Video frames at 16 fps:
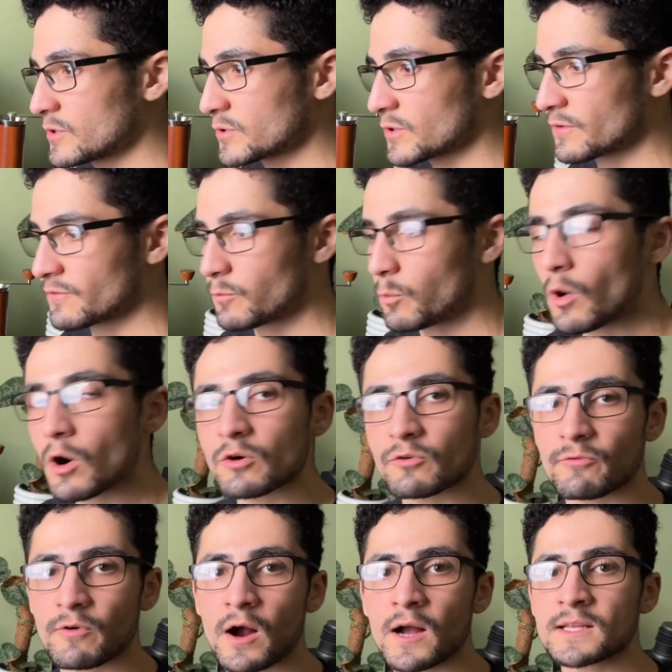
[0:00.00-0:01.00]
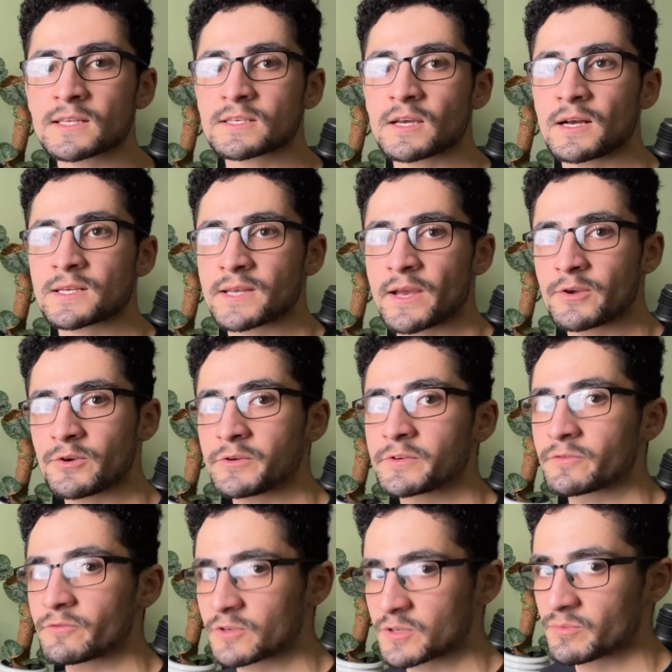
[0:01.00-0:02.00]
sort of what grind size I
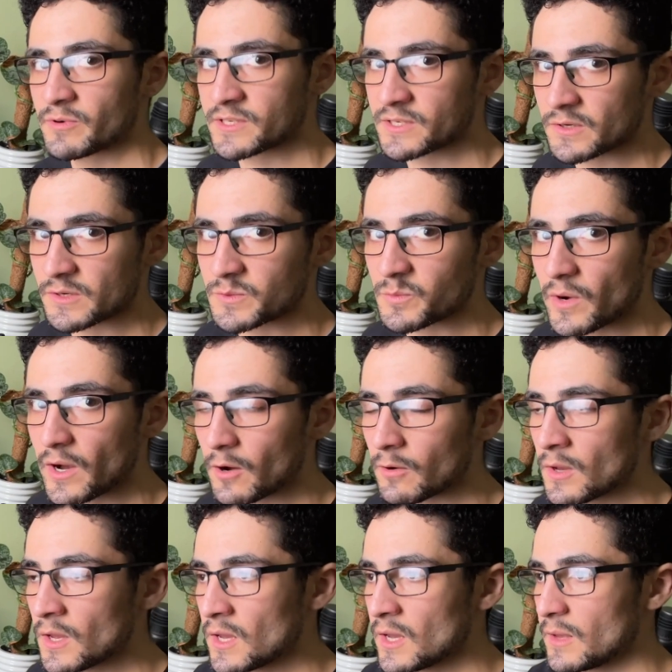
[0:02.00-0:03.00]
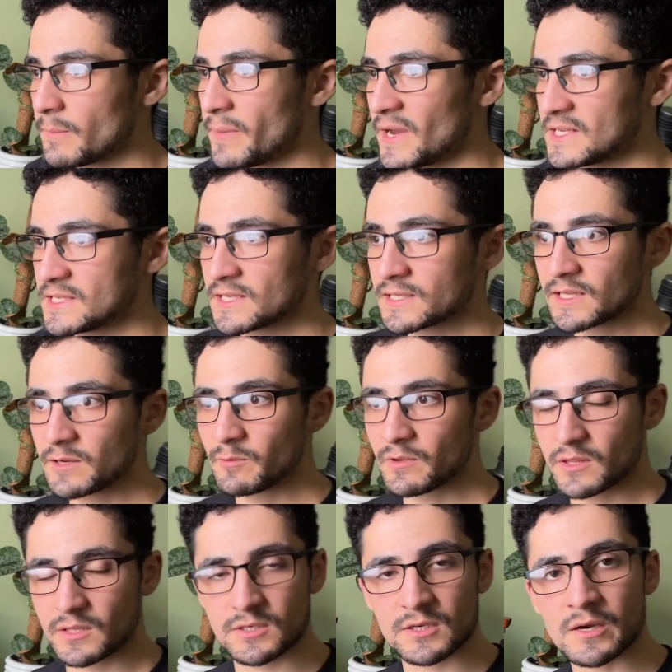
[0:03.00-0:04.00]
use for espresso as well. Basically
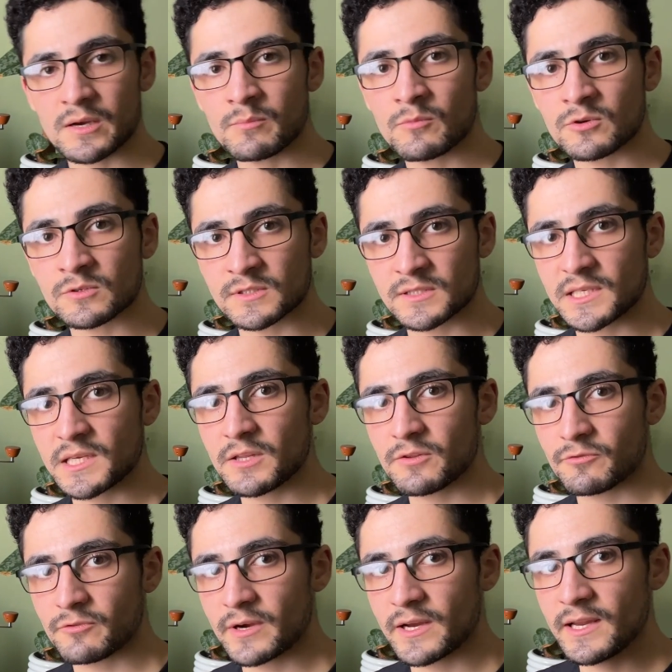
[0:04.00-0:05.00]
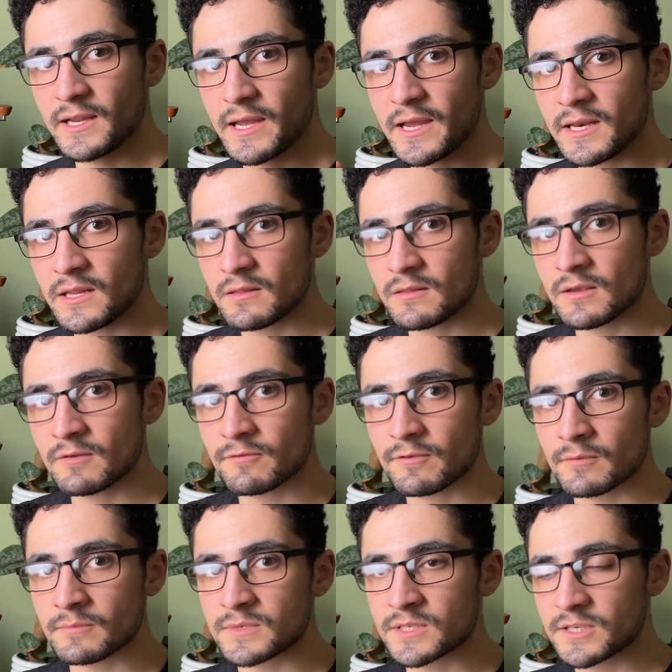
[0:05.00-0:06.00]
with the Timemore C3, anything
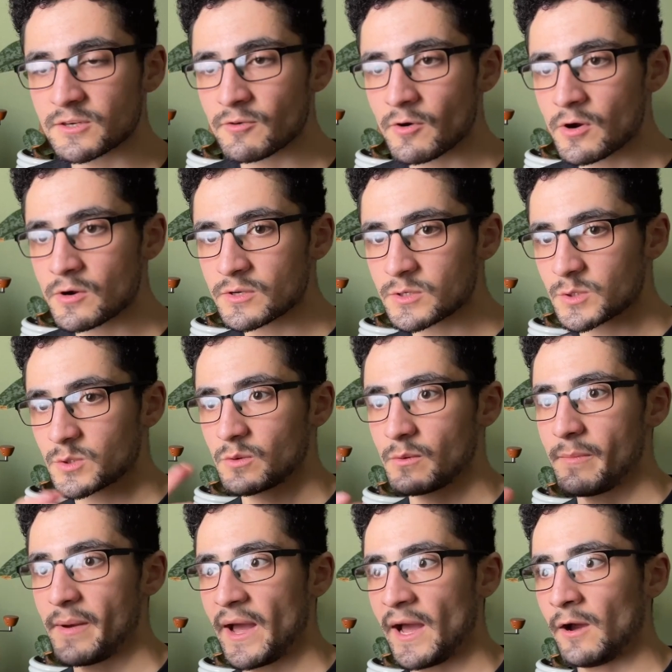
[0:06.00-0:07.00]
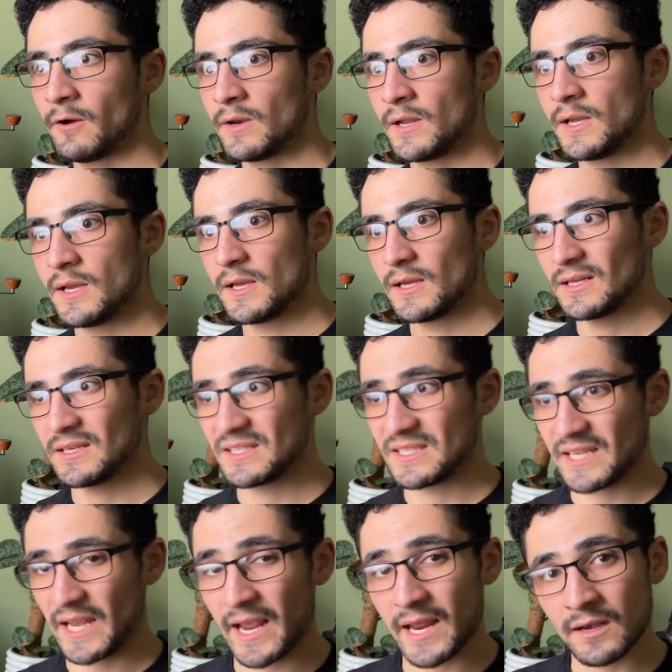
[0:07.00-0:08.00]
from 0 to about
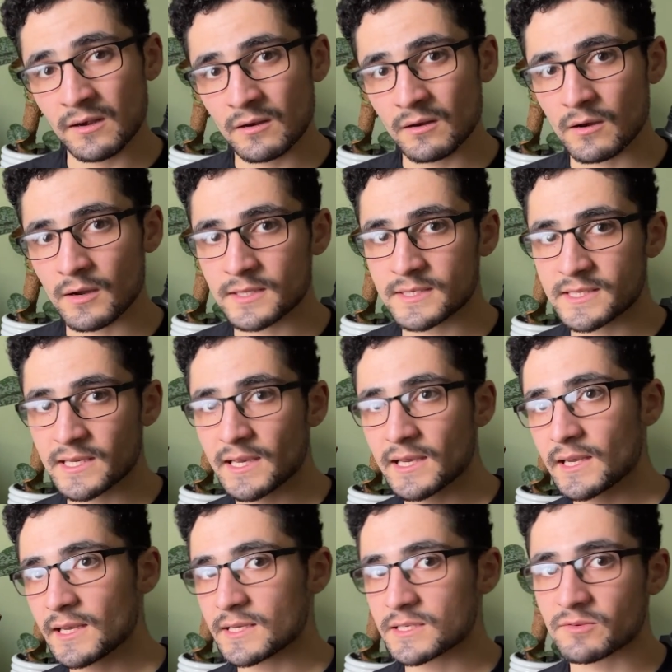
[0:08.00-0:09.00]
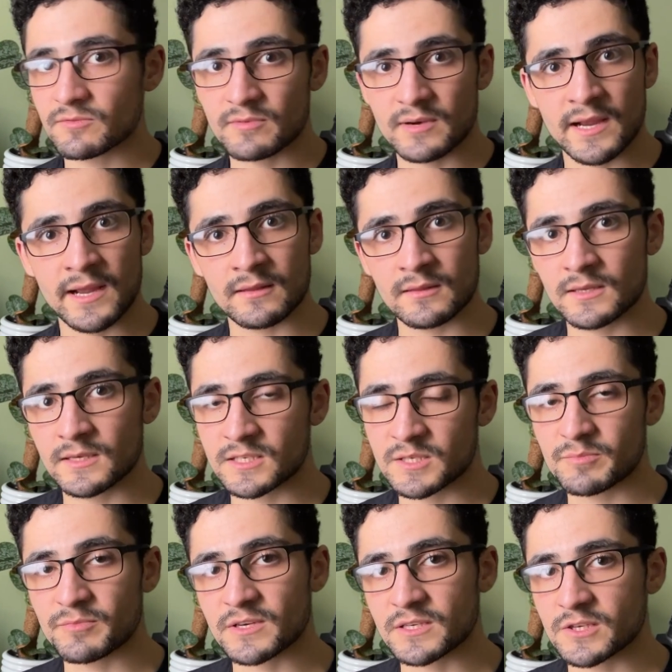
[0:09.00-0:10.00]
10, I'd say, is around the
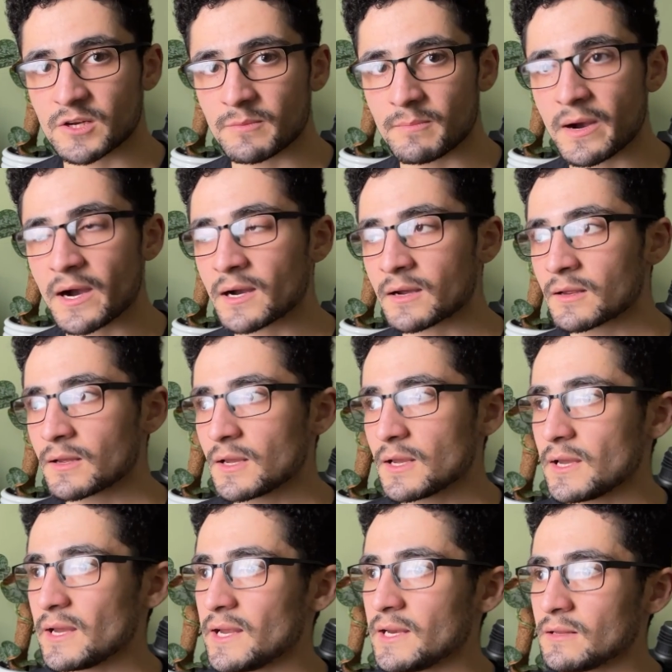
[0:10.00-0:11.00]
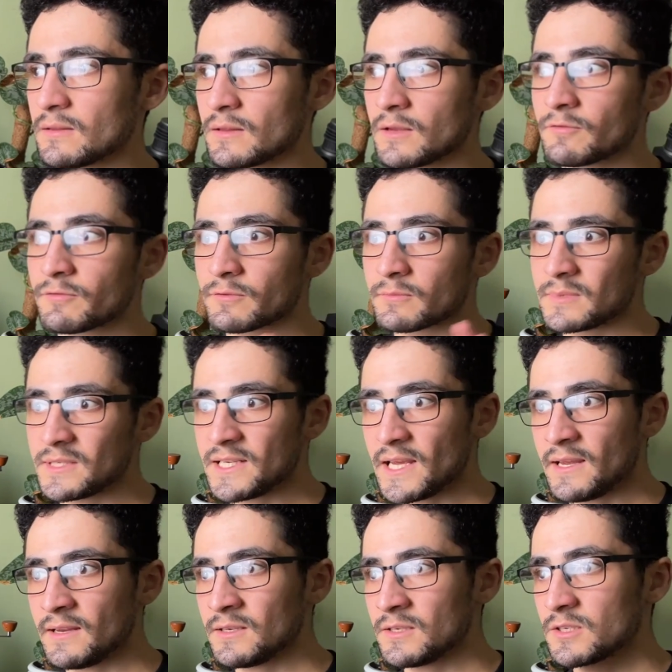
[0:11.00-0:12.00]
espresso mark. Anything from
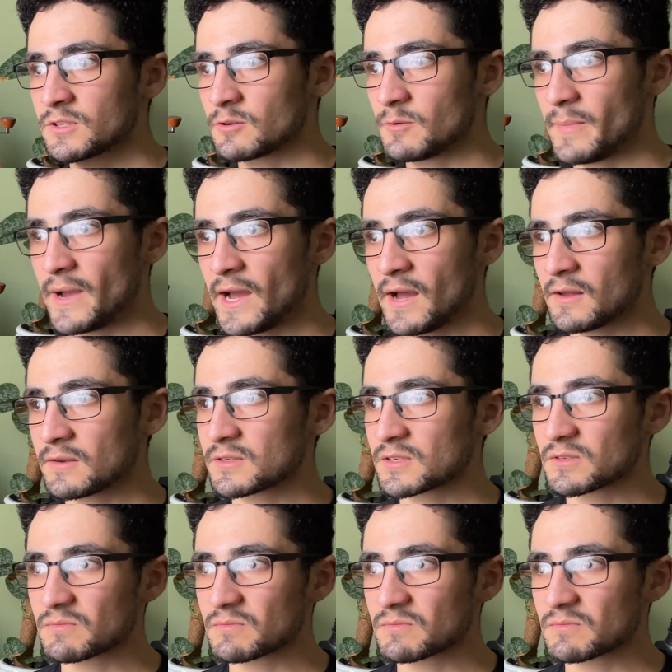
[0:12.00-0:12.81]
10 to about